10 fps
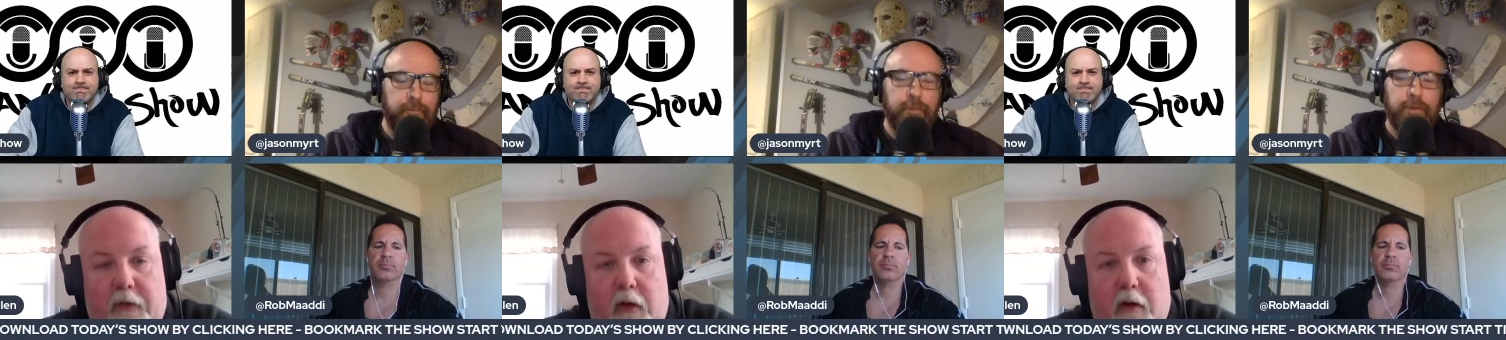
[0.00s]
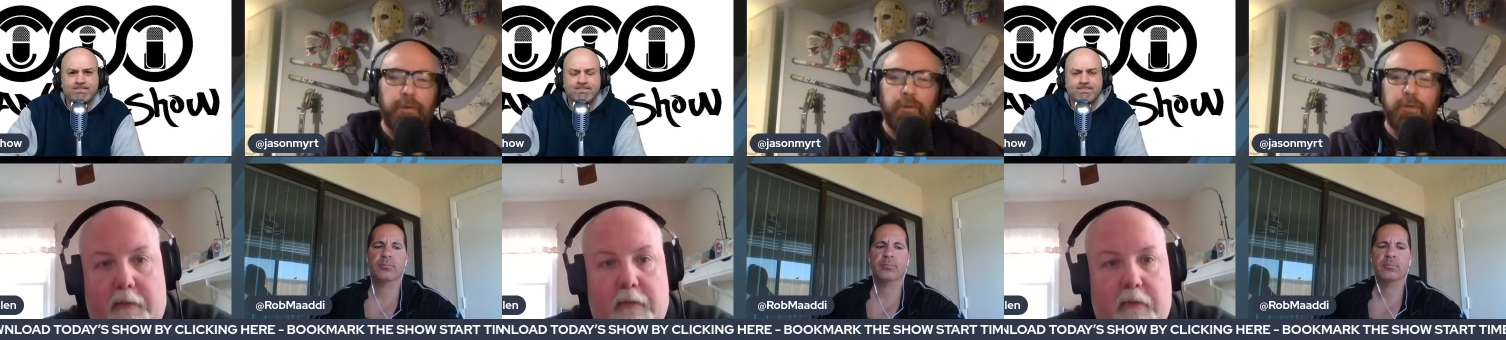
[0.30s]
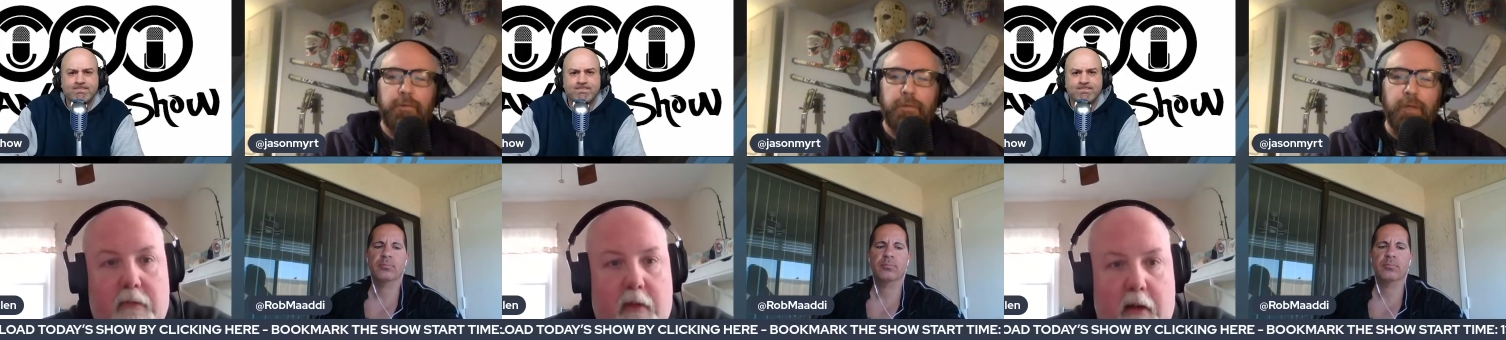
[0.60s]
Speaker 1: on,
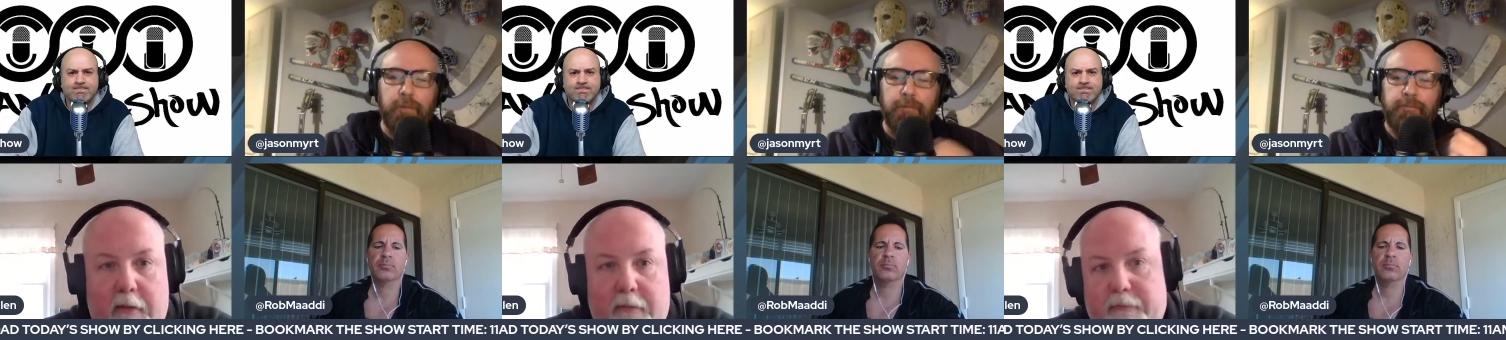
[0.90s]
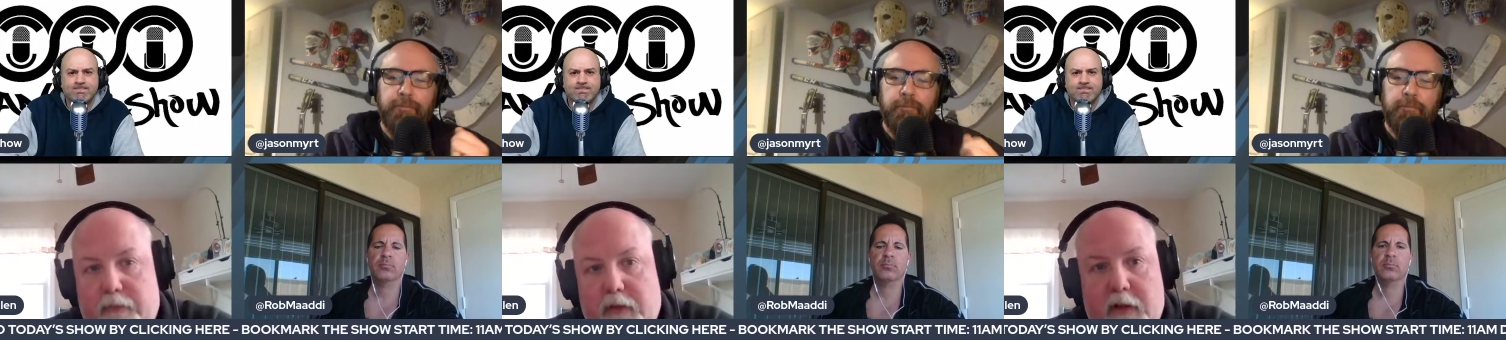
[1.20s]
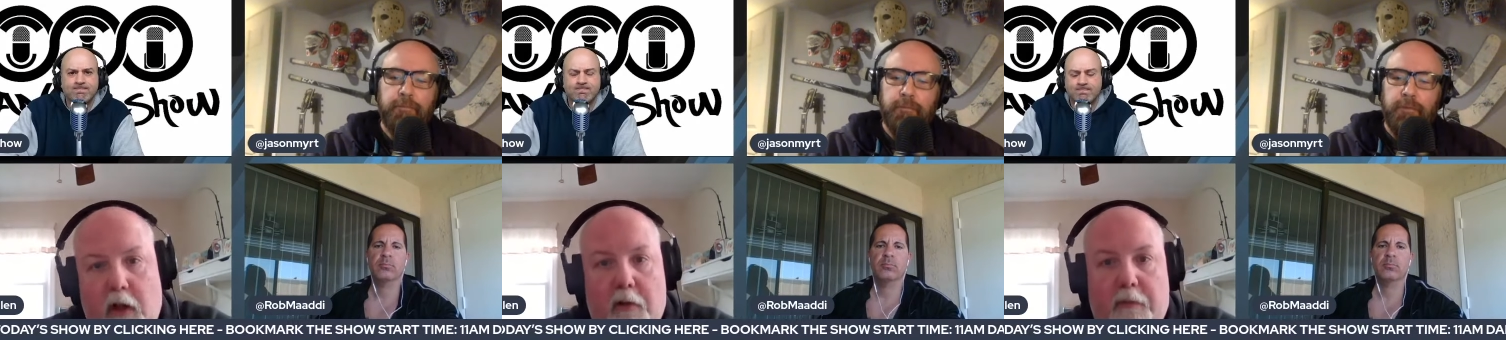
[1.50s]
yeah. uh,
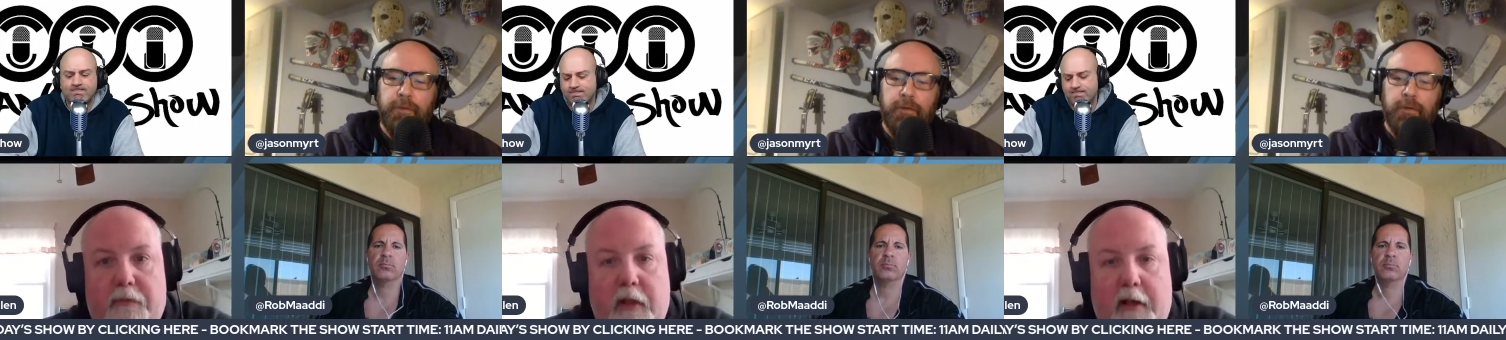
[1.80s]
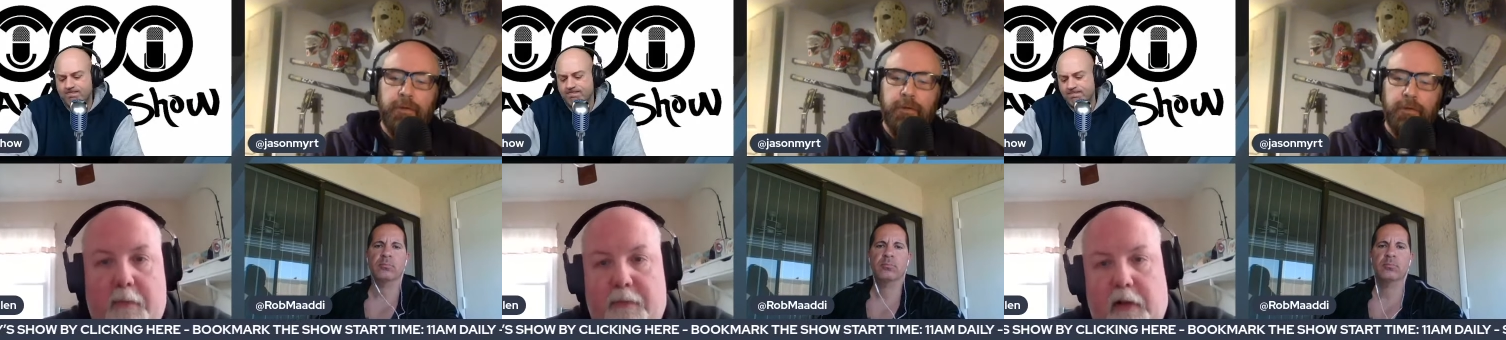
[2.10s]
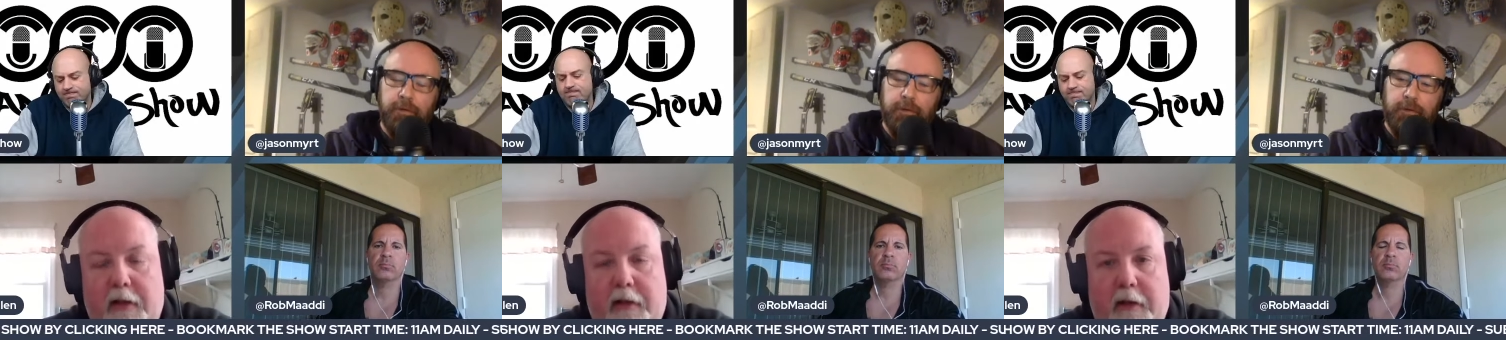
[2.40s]
so they can
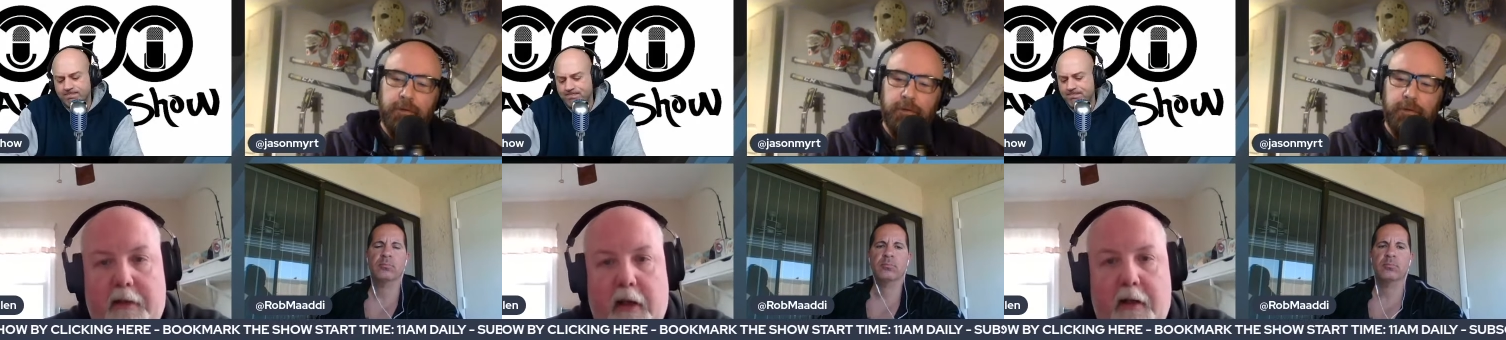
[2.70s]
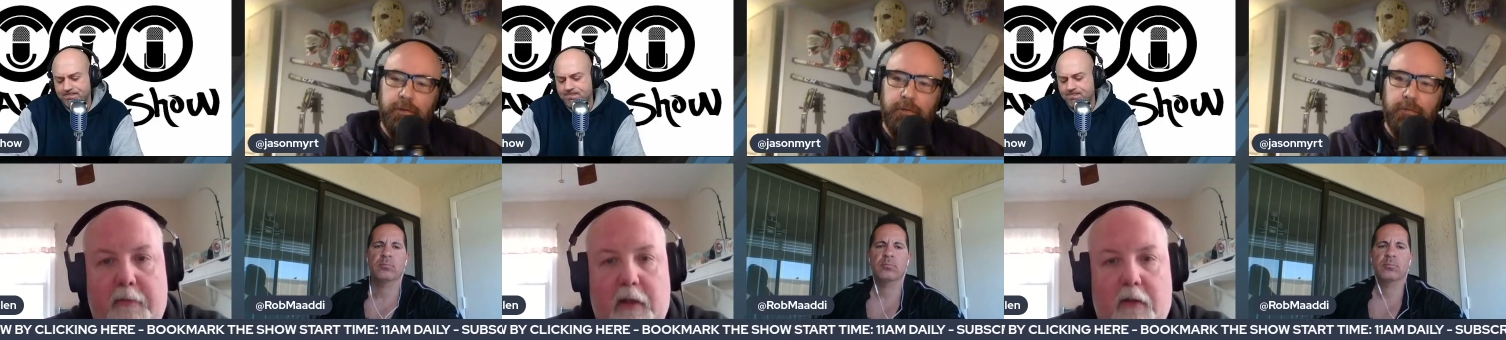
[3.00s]
play that game,